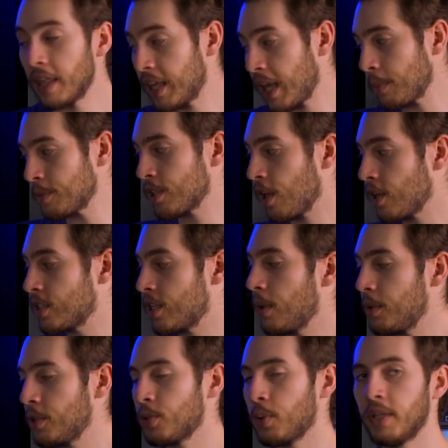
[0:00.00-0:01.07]
The Epsilon
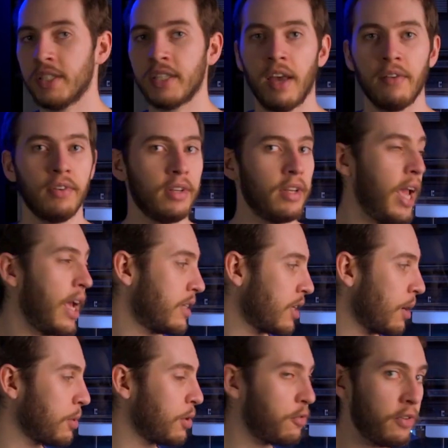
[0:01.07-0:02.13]
W27 and
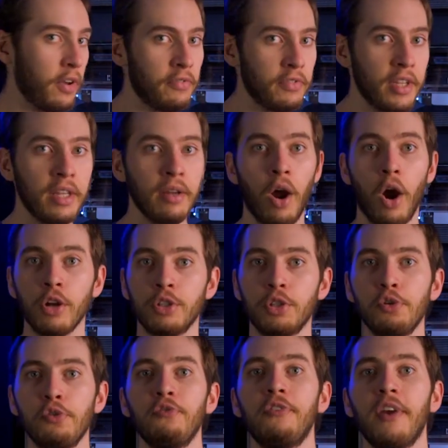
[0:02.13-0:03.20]
W50 are
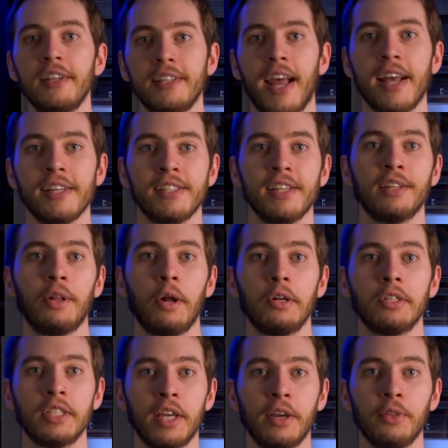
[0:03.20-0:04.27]
two fantastic
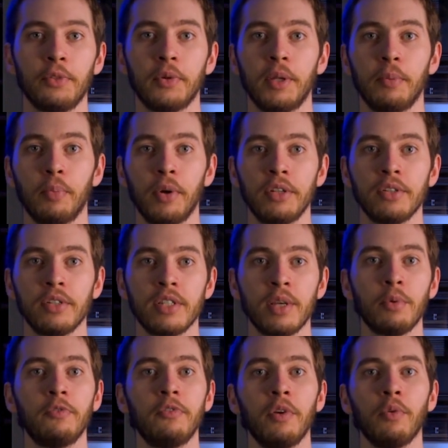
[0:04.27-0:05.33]
large-scale 3D printers
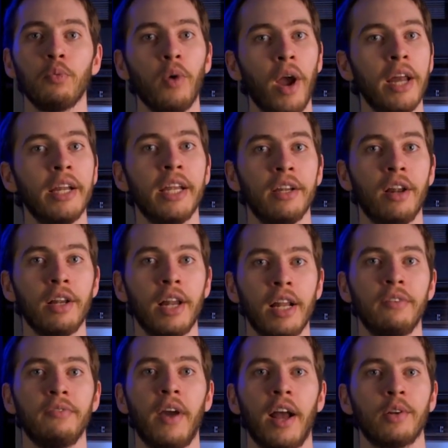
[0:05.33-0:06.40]
that would fit right in on
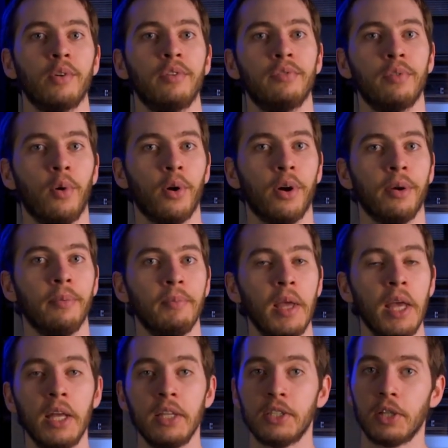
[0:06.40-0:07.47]
any factory floor.
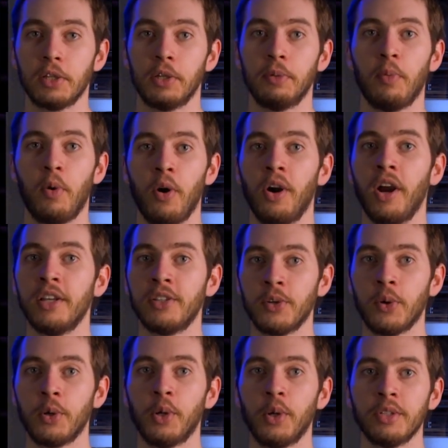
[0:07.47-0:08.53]
To learn more and to
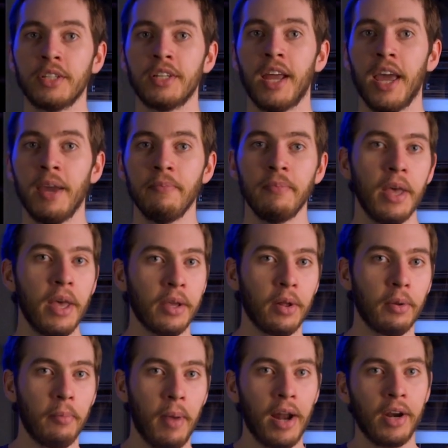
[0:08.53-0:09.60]
order yours today,
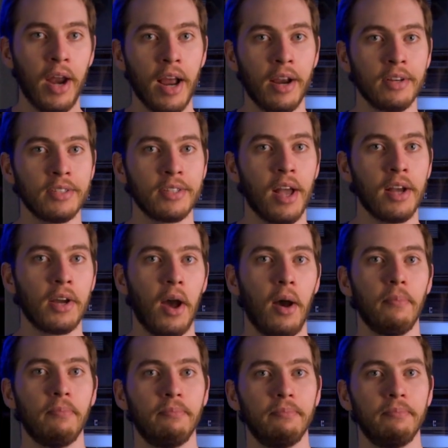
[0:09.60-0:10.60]
go to matterhackers.com.